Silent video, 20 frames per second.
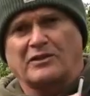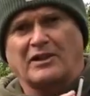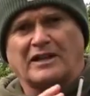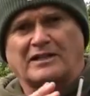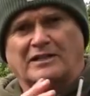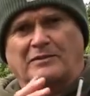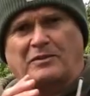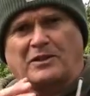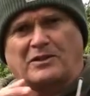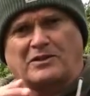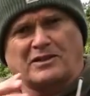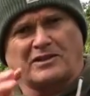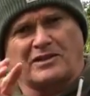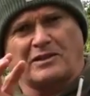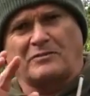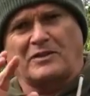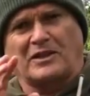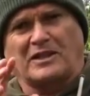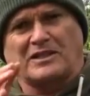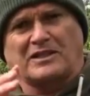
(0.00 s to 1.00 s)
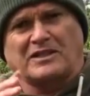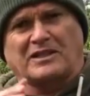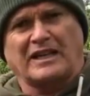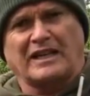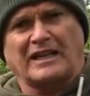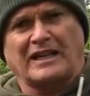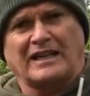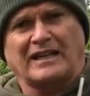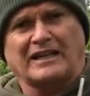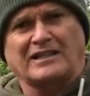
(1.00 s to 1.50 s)
as opposed to something
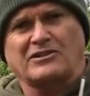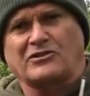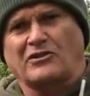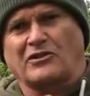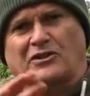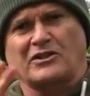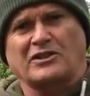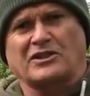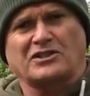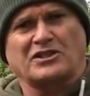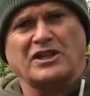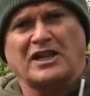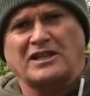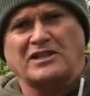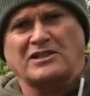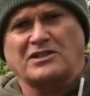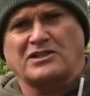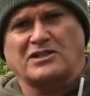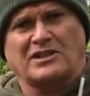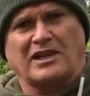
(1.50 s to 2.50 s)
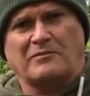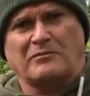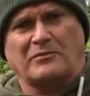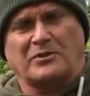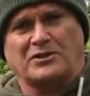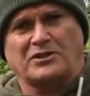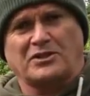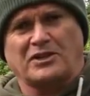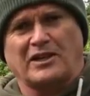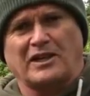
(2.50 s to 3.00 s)
skinny. It's not going to change
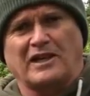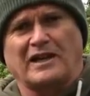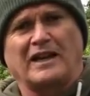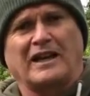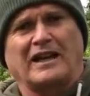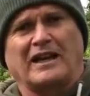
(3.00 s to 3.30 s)
temperature,